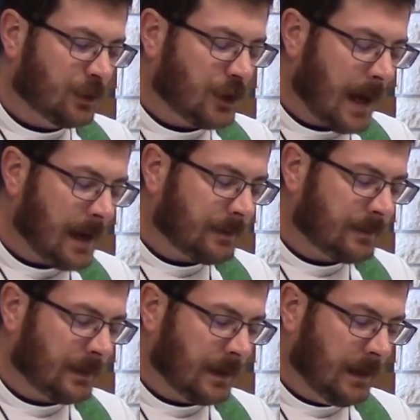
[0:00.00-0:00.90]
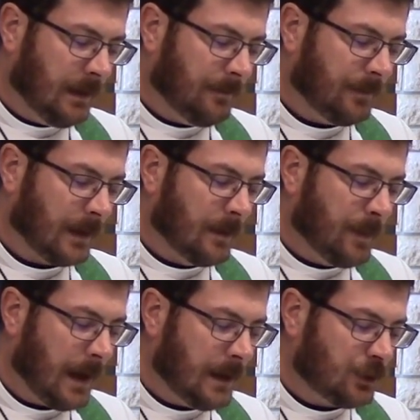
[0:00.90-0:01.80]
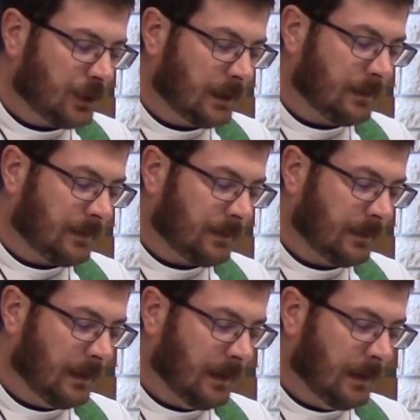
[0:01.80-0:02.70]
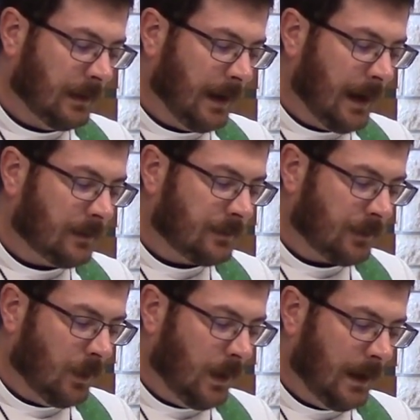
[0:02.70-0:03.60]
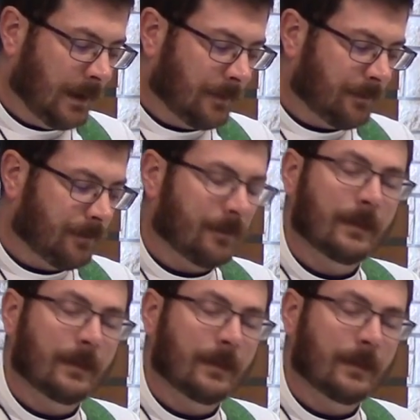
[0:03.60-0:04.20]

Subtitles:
chastity, patience, and so on.